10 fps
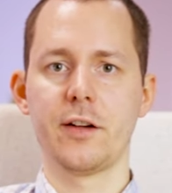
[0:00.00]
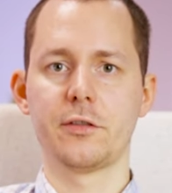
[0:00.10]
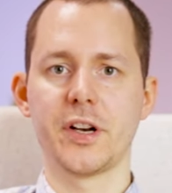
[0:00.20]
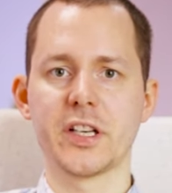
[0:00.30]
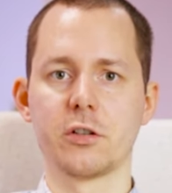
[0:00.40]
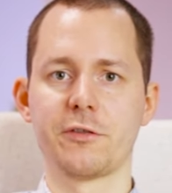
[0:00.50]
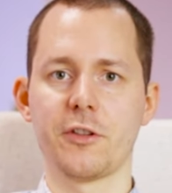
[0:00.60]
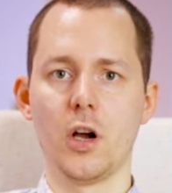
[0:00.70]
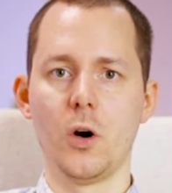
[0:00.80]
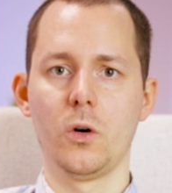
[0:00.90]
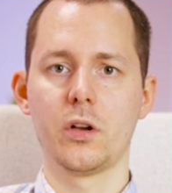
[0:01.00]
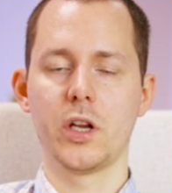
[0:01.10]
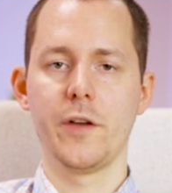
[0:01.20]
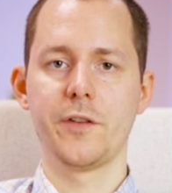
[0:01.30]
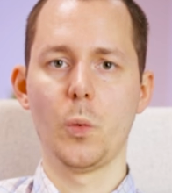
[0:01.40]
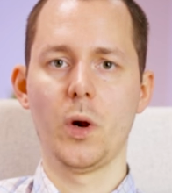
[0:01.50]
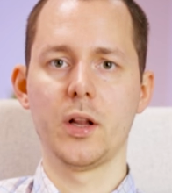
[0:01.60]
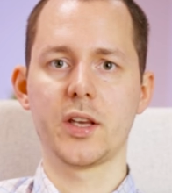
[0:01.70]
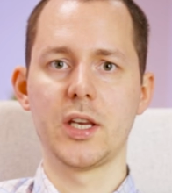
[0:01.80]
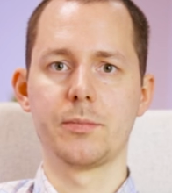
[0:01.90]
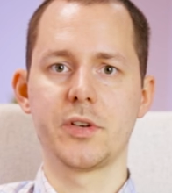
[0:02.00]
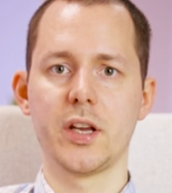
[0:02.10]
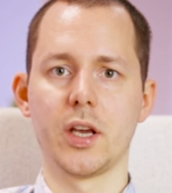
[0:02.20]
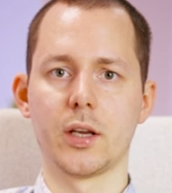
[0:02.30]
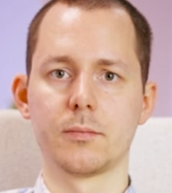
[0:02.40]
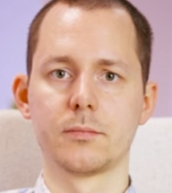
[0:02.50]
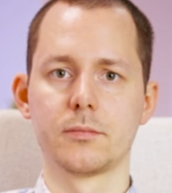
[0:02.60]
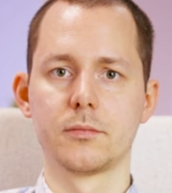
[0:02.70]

ever ready to flow if you will keep digging.